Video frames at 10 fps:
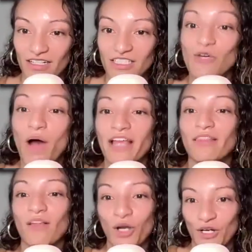So I
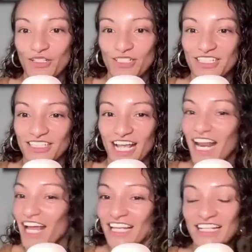learned and
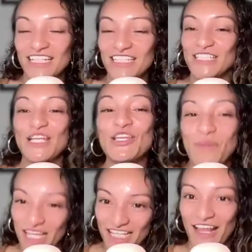I didn't continue
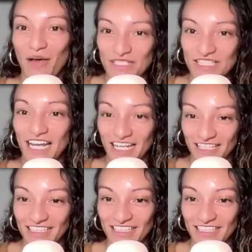making that mistake.